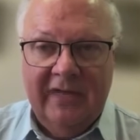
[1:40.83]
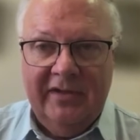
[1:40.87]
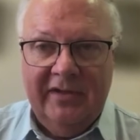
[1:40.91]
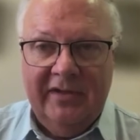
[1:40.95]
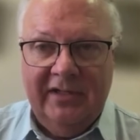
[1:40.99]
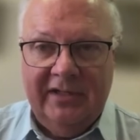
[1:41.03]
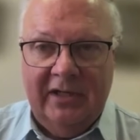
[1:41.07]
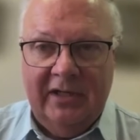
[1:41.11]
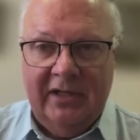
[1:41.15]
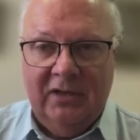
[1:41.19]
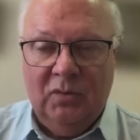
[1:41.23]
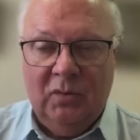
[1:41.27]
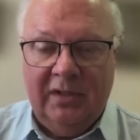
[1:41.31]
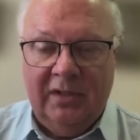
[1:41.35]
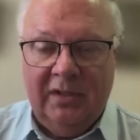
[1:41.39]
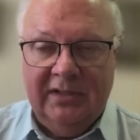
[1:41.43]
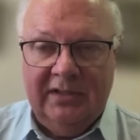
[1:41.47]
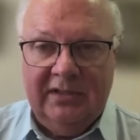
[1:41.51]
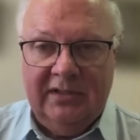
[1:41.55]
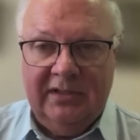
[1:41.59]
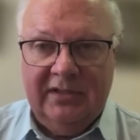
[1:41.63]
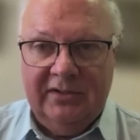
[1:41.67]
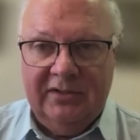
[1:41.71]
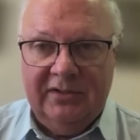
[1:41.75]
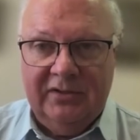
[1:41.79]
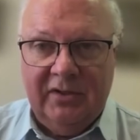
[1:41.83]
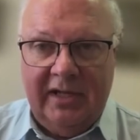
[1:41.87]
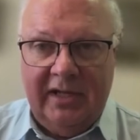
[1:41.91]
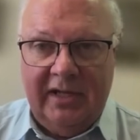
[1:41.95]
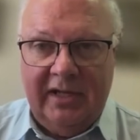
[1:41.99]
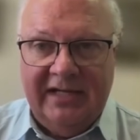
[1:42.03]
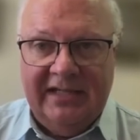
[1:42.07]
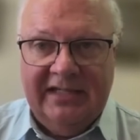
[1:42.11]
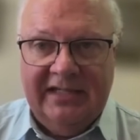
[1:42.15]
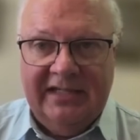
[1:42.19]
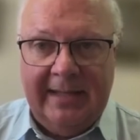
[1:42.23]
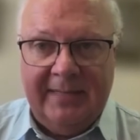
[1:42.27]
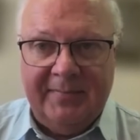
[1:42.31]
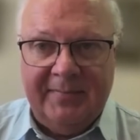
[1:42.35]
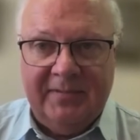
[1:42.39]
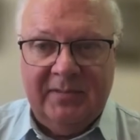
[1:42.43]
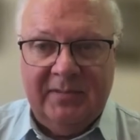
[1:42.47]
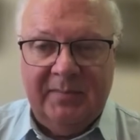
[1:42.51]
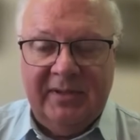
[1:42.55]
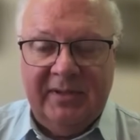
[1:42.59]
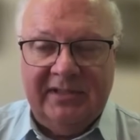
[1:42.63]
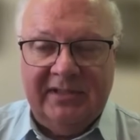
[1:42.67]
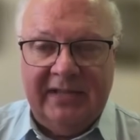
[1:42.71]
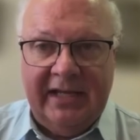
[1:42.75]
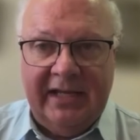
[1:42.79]
They don't want any steps
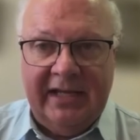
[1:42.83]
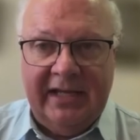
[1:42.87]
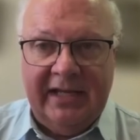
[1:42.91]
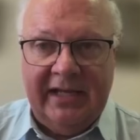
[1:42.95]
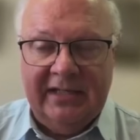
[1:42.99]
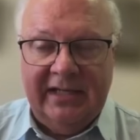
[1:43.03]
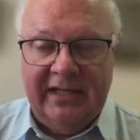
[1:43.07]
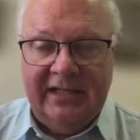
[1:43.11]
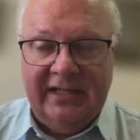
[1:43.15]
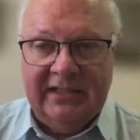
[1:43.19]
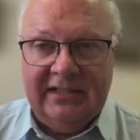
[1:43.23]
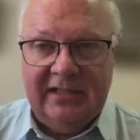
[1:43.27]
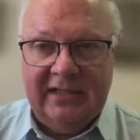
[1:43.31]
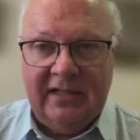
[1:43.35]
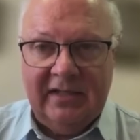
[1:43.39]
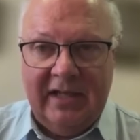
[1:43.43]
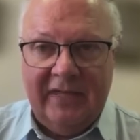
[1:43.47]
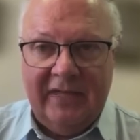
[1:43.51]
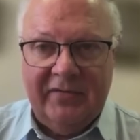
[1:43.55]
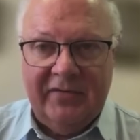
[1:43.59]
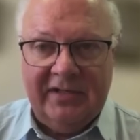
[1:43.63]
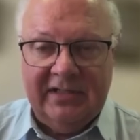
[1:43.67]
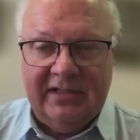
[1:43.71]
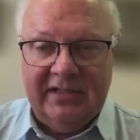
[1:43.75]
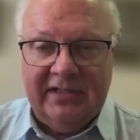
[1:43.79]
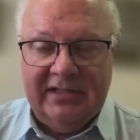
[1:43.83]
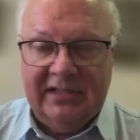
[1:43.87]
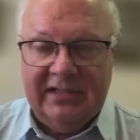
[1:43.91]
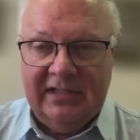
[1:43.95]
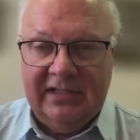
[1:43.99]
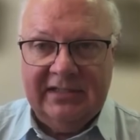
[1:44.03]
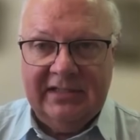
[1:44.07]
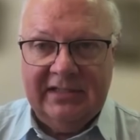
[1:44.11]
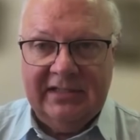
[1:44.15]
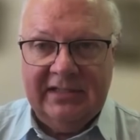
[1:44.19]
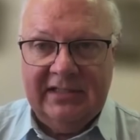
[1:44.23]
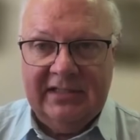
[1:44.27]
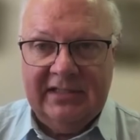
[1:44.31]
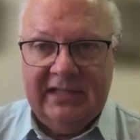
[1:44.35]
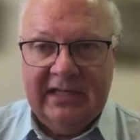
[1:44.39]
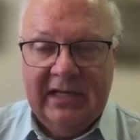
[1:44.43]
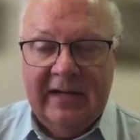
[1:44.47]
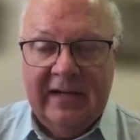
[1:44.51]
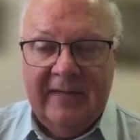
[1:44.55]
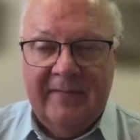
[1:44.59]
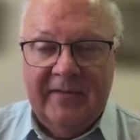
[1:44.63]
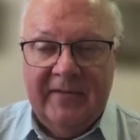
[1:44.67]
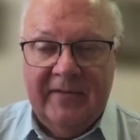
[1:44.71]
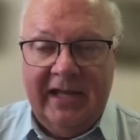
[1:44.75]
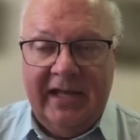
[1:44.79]
to be taken against South African citizens.
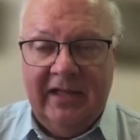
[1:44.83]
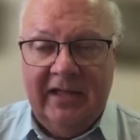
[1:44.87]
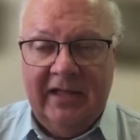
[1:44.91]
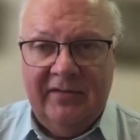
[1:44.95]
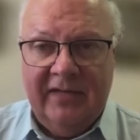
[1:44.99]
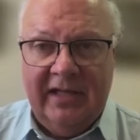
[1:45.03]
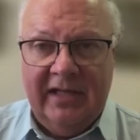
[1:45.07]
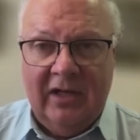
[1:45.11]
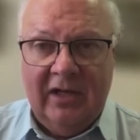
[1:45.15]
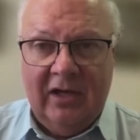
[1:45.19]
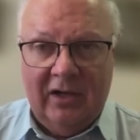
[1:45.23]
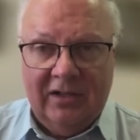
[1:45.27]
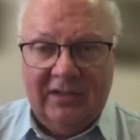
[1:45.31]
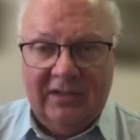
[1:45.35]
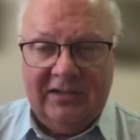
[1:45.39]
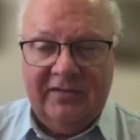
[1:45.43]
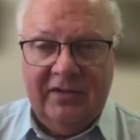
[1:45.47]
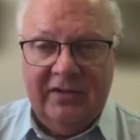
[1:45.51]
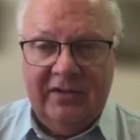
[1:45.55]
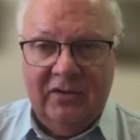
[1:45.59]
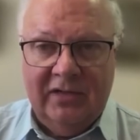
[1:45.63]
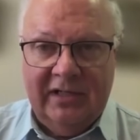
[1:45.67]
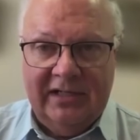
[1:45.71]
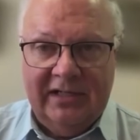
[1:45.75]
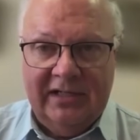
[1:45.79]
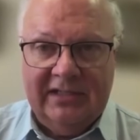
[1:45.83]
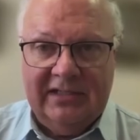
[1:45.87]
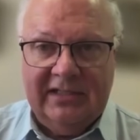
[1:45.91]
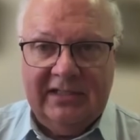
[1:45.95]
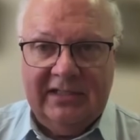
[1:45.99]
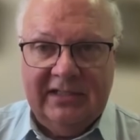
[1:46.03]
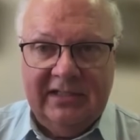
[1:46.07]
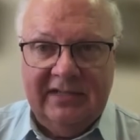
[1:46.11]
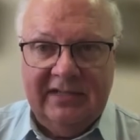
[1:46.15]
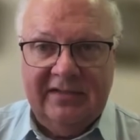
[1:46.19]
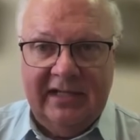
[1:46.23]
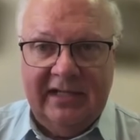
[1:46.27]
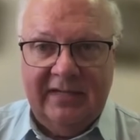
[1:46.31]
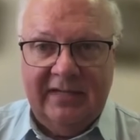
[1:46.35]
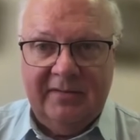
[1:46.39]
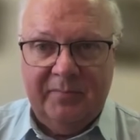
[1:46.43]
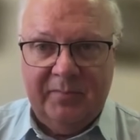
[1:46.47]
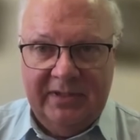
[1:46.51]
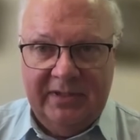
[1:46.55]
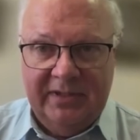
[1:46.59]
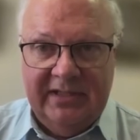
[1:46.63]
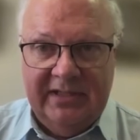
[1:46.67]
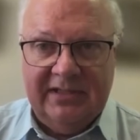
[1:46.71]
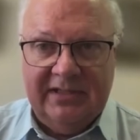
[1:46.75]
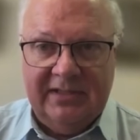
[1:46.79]
And they asked the United States
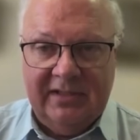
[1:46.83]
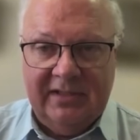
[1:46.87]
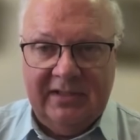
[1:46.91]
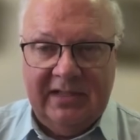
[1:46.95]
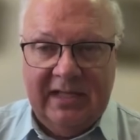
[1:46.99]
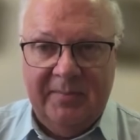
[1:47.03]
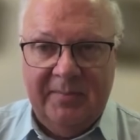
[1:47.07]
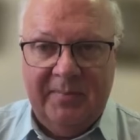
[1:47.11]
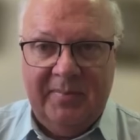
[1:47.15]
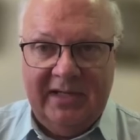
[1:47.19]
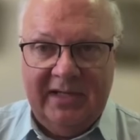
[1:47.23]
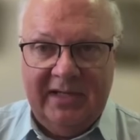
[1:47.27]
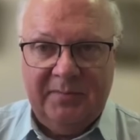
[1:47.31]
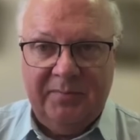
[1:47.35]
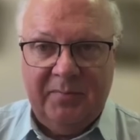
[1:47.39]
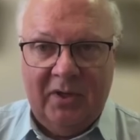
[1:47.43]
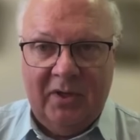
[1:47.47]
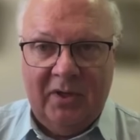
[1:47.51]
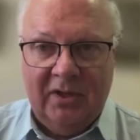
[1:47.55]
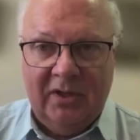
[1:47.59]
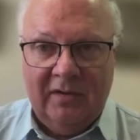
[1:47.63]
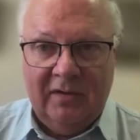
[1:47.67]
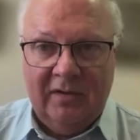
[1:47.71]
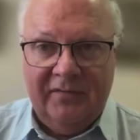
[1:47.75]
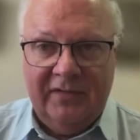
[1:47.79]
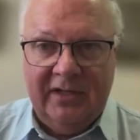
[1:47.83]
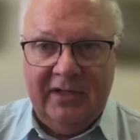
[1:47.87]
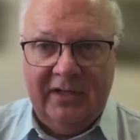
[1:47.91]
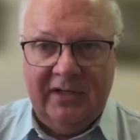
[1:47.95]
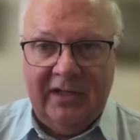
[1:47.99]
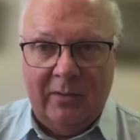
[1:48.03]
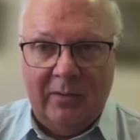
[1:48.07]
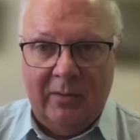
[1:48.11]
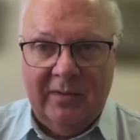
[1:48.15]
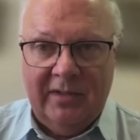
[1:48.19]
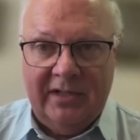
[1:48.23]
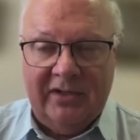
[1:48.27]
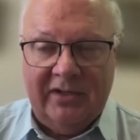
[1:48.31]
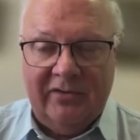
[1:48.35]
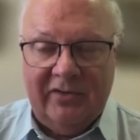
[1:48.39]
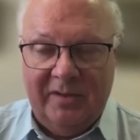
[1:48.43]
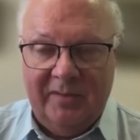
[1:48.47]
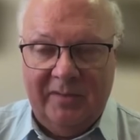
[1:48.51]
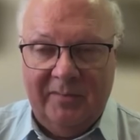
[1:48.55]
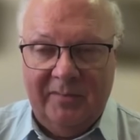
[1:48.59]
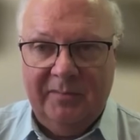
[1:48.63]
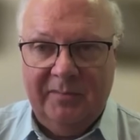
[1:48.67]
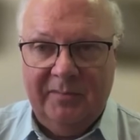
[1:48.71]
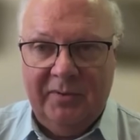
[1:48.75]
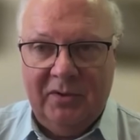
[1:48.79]
that please keep us part of the AGOA
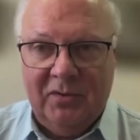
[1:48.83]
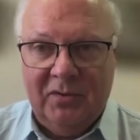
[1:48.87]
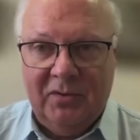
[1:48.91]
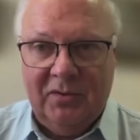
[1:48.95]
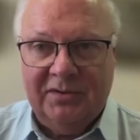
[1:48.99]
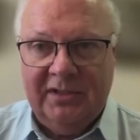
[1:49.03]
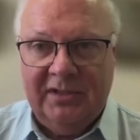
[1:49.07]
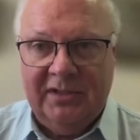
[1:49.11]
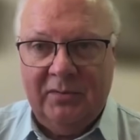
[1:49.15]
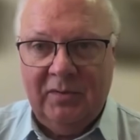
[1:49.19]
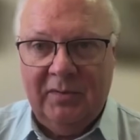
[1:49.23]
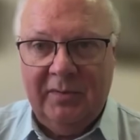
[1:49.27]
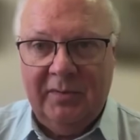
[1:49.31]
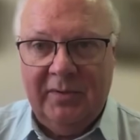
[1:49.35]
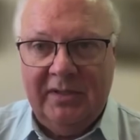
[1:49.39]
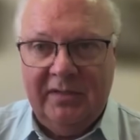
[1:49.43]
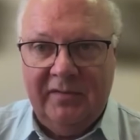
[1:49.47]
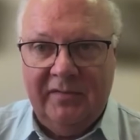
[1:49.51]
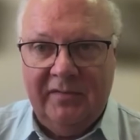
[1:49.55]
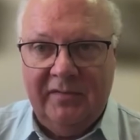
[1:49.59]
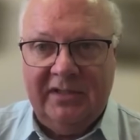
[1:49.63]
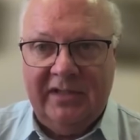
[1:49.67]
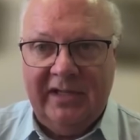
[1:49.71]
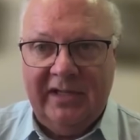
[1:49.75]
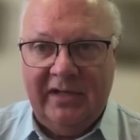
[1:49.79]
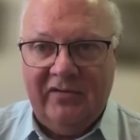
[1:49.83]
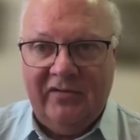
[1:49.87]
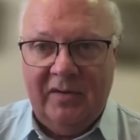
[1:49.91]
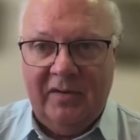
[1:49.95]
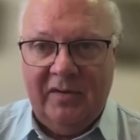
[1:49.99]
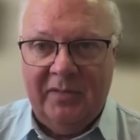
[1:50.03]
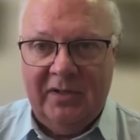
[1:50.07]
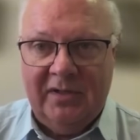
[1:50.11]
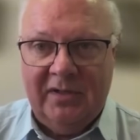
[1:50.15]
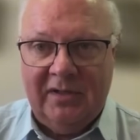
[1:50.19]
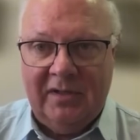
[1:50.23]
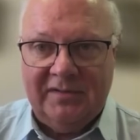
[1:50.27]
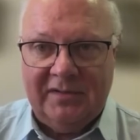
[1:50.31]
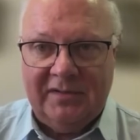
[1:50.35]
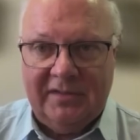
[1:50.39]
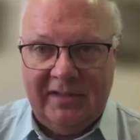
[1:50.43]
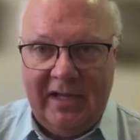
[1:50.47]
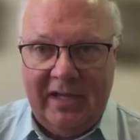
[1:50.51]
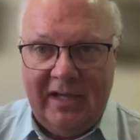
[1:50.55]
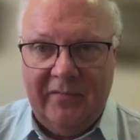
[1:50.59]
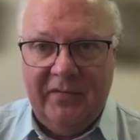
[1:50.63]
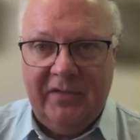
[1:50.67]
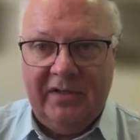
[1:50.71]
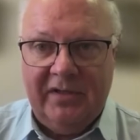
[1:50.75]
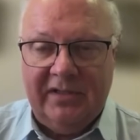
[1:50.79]
agreement because it will be to the detriment of
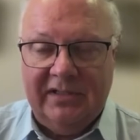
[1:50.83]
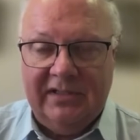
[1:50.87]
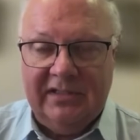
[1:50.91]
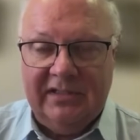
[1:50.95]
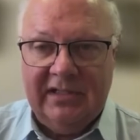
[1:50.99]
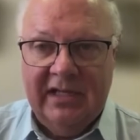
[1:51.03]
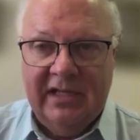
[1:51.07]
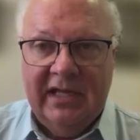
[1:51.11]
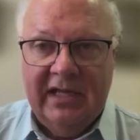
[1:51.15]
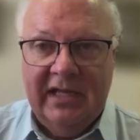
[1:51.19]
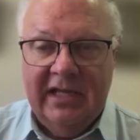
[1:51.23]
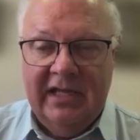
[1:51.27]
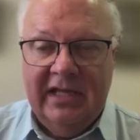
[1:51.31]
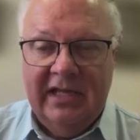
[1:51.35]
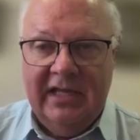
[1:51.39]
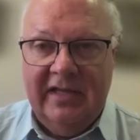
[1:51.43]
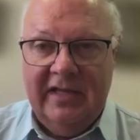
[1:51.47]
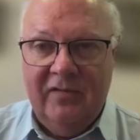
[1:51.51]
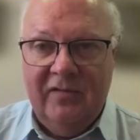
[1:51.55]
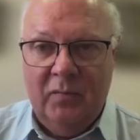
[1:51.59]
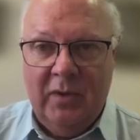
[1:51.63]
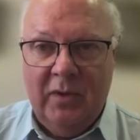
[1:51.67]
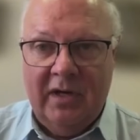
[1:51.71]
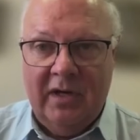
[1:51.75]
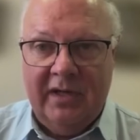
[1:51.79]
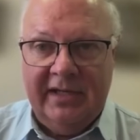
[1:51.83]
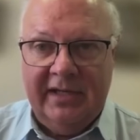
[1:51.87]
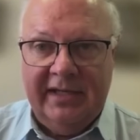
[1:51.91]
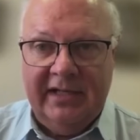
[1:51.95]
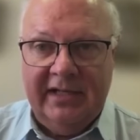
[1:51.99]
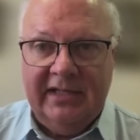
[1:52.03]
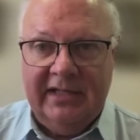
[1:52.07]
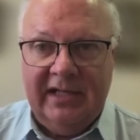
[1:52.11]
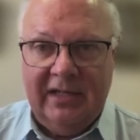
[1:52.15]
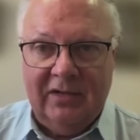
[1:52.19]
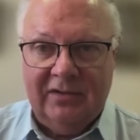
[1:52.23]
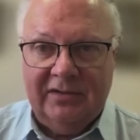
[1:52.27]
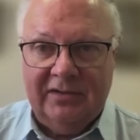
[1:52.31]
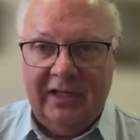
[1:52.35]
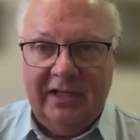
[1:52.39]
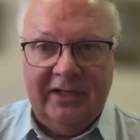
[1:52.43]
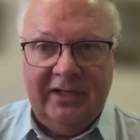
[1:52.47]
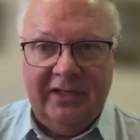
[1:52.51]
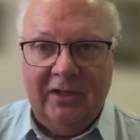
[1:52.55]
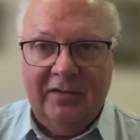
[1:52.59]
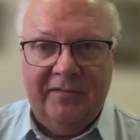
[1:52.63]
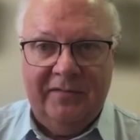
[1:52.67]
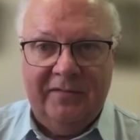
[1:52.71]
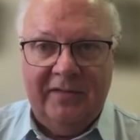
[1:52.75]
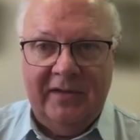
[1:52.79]
South Africans if we are kicked out. I
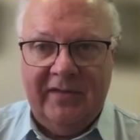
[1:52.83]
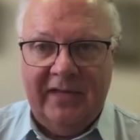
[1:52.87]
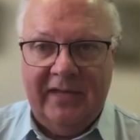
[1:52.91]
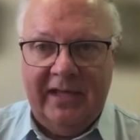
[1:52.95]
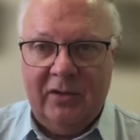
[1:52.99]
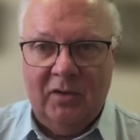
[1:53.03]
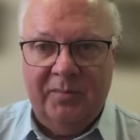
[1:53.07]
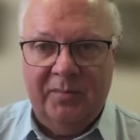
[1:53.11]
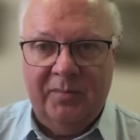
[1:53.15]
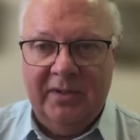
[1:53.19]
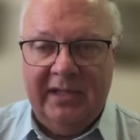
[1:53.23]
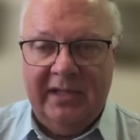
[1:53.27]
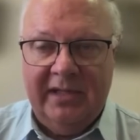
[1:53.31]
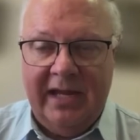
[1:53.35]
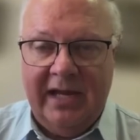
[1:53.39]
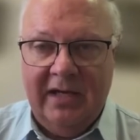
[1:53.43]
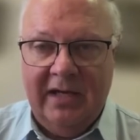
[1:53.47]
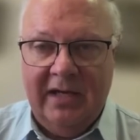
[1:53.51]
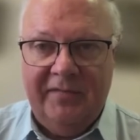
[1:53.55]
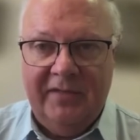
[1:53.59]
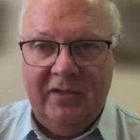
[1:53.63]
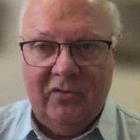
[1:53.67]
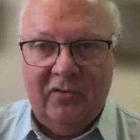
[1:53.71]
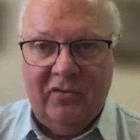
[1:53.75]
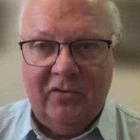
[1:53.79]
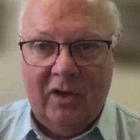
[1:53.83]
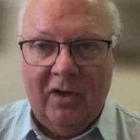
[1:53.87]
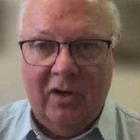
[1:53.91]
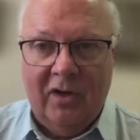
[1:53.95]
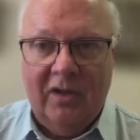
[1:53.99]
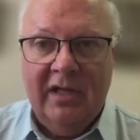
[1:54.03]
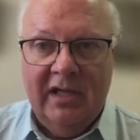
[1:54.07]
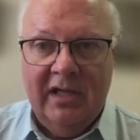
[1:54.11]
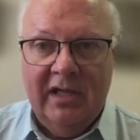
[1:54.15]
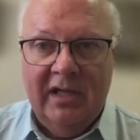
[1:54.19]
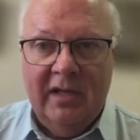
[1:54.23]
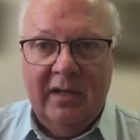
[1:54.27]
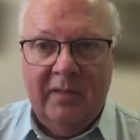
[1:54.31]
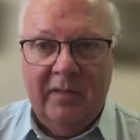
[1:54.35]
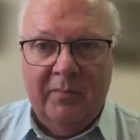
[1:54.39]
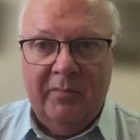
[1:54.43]
don't think there could be anything wrong